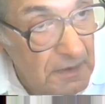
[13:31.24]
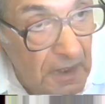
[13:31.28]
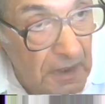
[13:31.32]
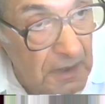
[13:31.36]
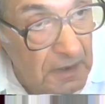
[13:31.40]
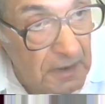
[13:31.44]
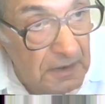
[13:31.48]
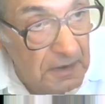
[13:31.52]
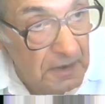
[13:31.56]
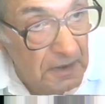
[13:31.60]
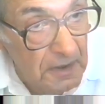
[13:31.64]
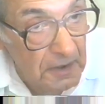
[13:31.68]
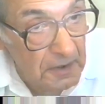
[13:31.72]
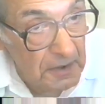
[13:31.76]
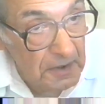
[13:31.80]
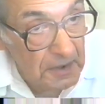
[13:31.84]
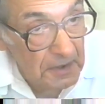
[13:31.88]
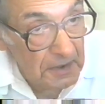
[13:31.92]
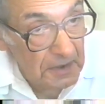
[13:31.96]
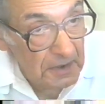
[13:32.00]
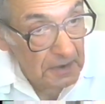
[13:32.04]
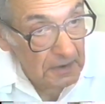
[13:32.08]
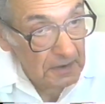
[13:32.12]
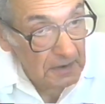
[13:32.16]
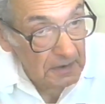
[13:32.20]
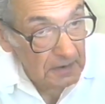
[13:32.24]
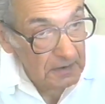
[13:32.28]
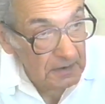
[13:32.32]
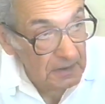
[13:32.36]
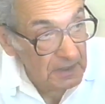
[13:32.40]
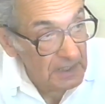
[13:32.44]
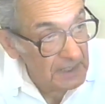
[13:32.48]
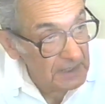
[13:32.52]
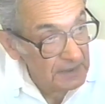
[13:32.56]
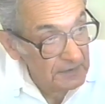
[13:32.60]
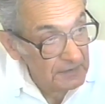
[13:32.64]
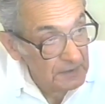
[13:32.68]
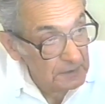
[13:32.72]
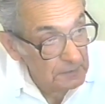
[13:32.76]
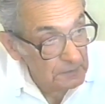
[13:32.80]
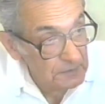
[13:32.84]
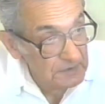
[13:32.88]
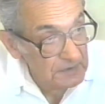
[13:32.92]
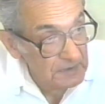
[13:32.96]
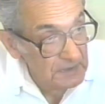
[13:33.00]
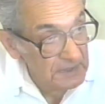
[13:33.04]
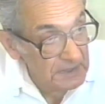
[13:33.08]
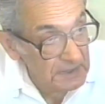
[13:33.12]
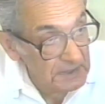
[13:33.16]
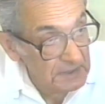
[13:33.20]
a land that
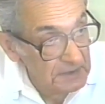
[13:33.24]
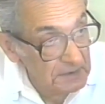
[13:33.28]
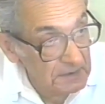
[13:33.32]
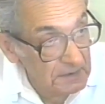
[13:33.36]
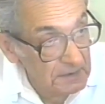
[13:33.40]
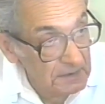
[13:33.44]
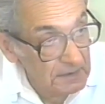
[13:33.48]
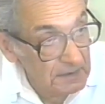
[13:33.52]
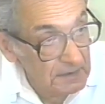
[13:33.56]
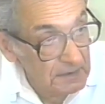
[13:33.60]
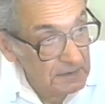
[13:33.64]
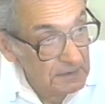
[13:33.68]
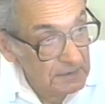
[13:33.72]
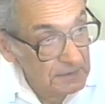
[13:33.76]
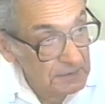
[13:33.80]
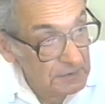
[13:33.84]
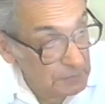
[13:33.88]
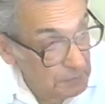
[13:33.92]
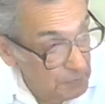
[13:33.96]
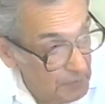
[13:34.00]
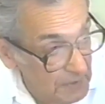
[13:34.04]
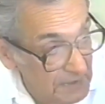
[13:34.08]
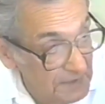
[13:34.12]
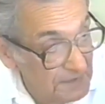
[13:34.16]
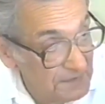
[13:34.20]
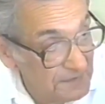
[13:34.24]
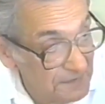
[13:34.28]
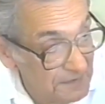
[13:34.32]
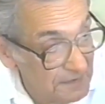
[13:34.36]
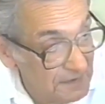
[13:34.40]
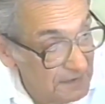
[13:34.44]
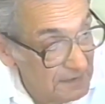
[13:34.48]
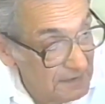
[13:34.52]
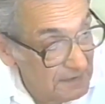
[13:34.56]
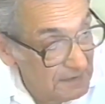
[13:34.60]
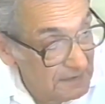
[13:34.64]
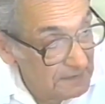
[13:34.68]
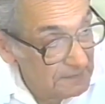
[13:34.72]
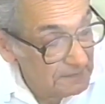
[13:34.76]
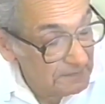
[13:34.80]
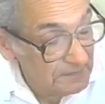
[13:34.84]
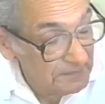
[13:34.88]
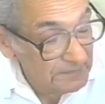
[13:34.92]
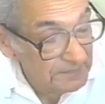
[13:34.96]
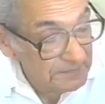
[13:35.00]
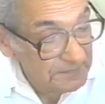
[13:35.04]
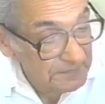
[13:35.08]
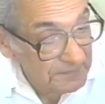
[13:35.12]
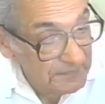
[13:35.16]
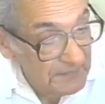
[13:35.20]
was laying to waste.
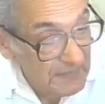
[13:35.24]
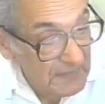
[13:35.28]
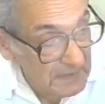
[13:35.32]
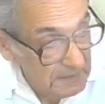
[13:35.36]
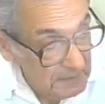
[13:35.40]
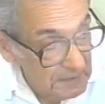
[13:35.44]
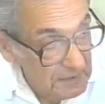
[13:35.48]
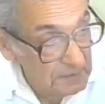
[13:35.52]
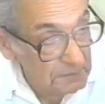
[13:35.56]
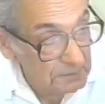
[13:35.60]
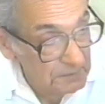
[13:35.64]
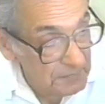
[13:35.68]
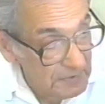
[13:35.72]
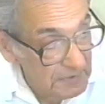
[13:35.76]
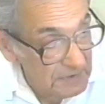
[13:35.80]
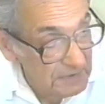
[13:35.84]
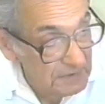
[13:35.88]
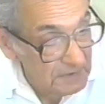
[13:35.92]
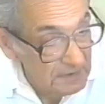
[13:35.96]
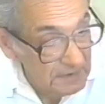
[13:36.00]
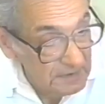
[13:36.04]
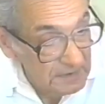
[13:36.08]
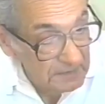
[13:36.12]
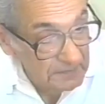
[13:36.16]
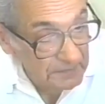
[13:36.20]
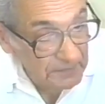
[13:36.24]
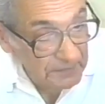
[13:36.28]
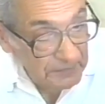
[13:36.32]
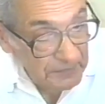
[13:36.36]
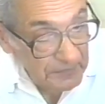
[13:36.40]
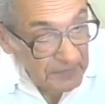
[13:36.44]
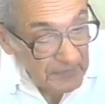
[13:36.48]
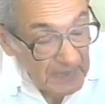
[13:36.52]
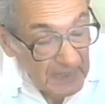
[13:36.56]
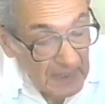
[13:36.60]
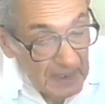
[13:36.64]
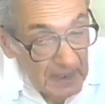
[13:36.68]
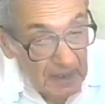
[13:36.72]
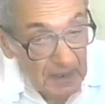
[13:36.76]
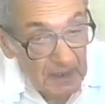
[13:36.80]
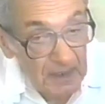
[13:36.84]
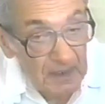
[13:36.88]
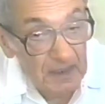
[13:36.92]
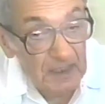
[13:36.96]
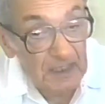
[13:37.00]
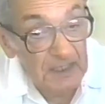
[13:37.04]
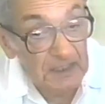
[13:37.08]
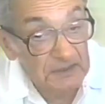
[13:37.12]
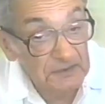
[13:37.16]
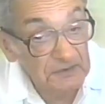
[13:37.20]
Completely.
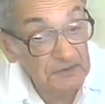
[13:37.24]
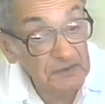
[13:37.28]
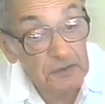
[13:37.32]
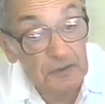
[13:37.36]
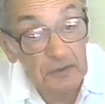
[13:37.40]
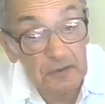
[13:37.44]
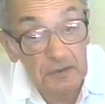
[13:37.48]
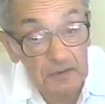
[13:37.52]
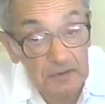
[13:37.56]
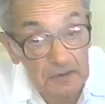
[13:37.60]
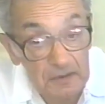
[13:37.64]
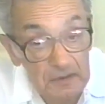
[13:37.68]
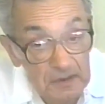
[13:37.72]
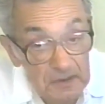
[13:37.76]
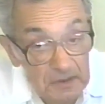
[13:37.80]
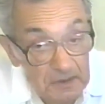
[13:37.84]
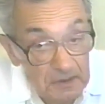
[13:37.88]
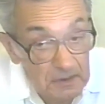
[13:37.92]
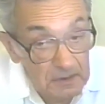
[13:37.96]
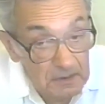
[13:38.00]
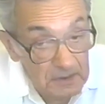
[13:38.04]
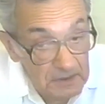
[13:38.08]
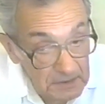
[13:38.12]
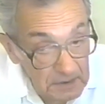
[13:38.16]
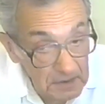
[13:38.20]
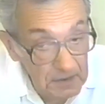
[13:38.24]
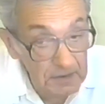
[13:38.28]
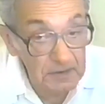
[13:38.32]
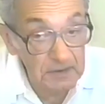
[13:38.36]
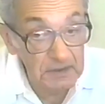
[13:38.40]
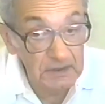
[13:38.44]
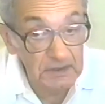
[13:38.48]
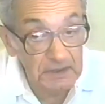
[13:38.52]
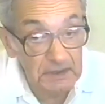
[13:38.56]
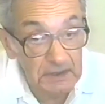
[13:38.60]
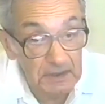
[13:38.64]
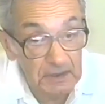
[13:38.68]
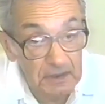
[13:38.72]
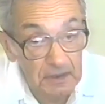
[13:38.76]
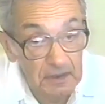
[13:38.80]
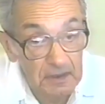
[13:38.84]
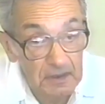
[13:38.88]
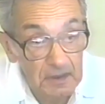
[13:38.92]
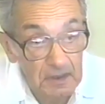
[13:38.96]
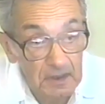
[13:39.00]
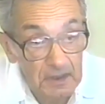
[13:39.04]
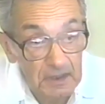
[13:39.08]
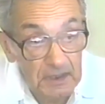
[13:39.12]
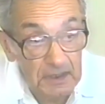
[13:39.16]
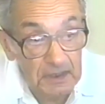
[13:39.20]
And so, literally,
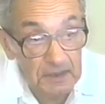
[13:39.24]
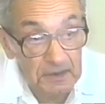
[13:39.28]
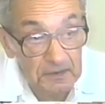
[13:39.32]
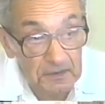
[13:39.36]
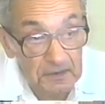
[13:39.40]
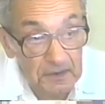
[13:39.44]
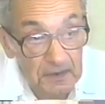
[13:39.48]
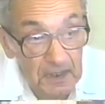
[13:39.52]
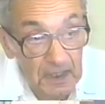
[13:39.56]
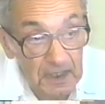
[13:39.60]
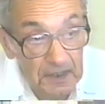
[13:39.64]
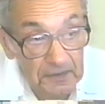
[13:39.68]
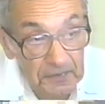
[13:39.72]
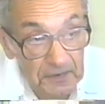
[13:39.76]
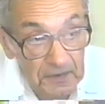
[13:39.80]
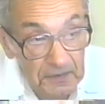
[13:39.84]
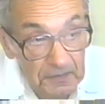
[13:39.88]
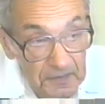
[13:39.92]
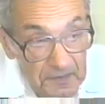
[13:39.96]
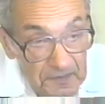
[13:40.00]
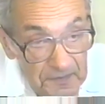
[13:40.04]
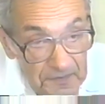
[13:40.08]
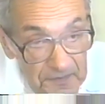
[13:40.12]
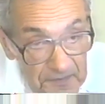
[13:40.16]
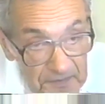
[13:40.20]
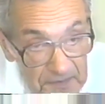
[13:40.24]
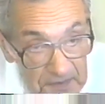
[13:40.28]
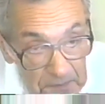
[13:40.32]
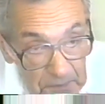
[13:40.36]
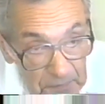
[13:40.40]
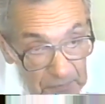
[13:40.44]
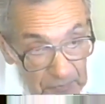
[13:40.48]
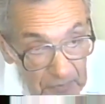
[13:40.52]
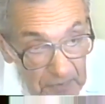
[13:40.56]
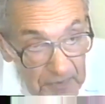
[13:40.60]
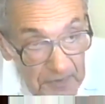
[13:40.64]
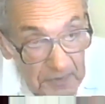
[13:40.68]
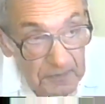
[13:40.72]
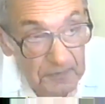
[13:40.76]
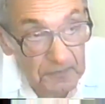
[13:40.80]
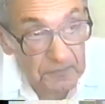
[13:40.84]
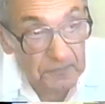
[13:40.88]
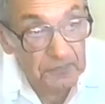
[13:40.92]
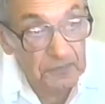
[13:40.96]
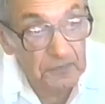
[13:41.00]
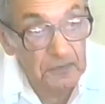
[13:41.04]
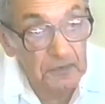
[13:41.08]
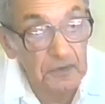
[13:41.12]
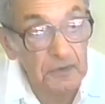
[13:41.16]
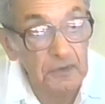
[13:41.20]
and I think this is important
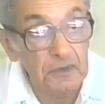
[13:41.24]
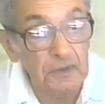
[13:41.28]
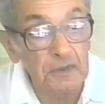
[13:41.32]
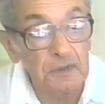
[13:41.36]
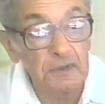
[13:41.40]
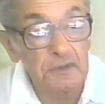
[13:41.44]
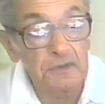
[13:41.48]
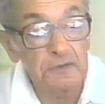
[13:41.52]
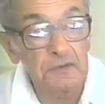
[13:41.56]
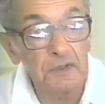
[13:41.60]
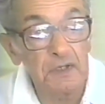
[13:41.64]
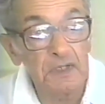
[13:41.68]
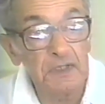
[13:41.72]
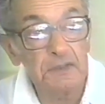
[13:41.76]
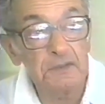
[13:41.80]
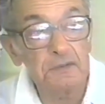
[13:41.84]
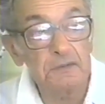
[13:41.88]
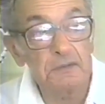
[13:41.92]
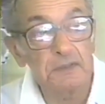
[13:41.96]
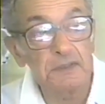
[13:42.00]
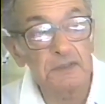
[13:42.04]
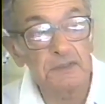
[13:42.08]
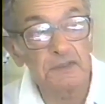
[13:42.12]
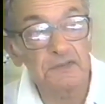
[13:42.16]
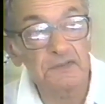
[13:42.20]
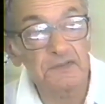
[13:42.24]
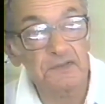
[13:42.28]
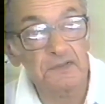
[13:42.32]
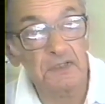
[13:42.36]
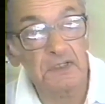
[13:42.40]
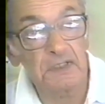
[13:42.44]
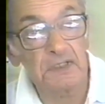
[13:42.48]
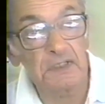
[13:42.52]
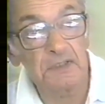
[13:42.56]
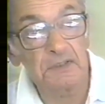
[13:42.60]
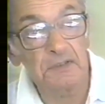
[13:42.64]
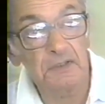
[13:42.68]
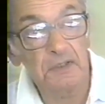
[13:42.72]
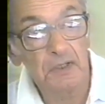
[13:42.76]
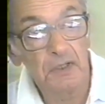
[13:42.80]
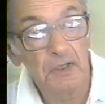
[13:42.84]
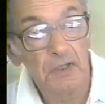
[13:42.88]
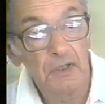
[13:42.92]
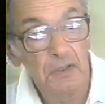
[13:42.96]
for trying to understand